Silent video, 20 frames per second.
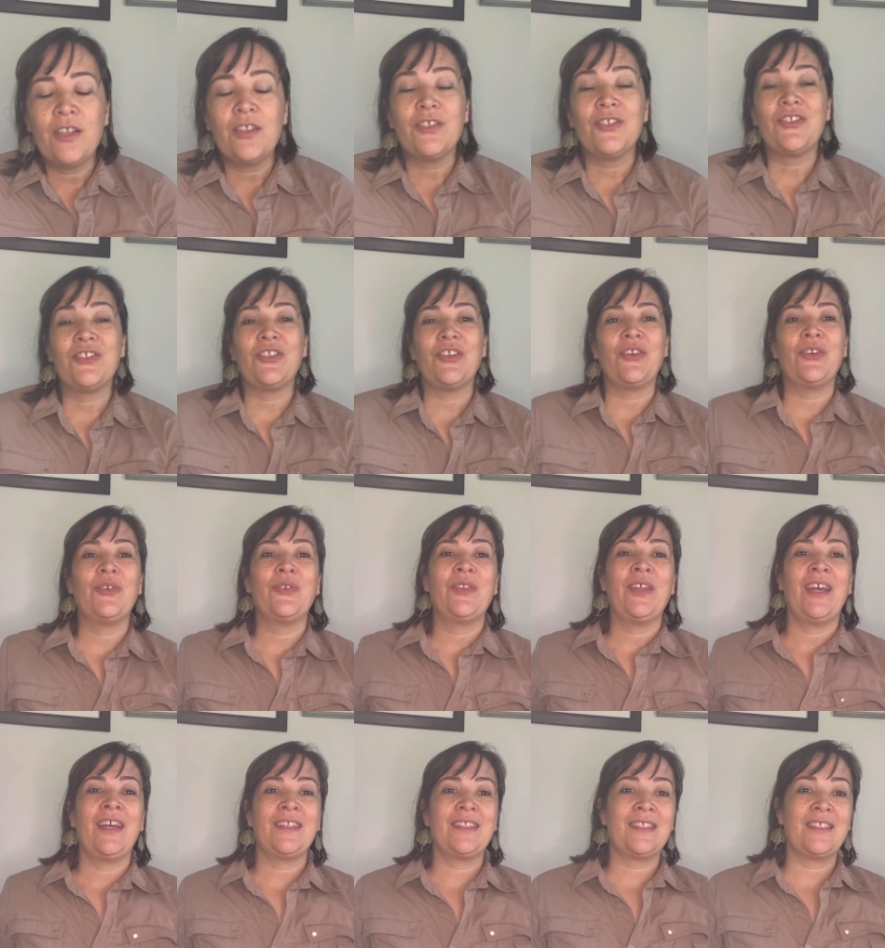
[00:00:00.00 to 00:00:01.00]
So
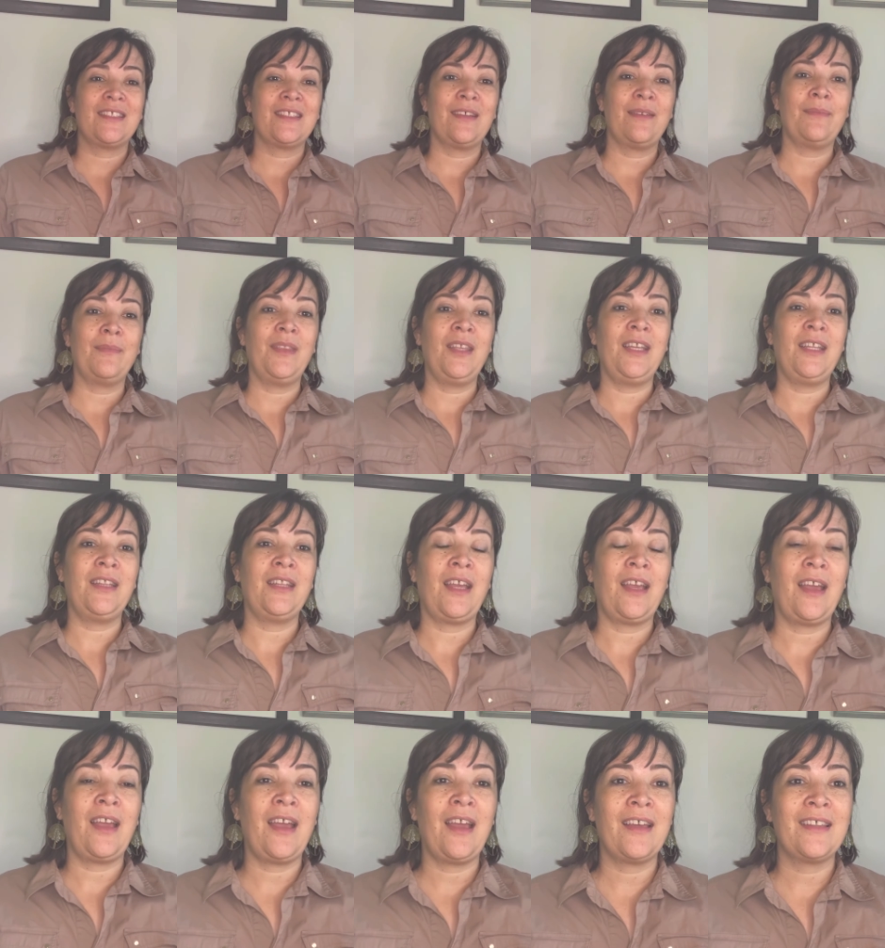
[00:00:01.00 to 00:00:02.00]
that's something
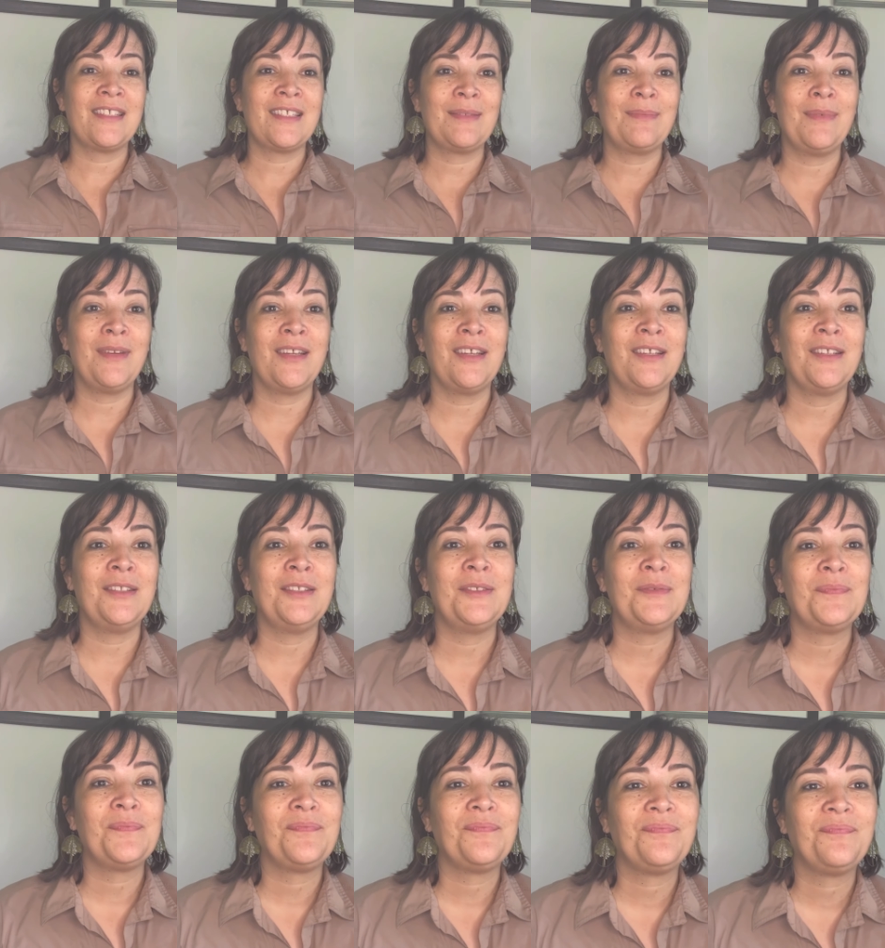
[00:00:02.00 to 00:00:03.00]
that has been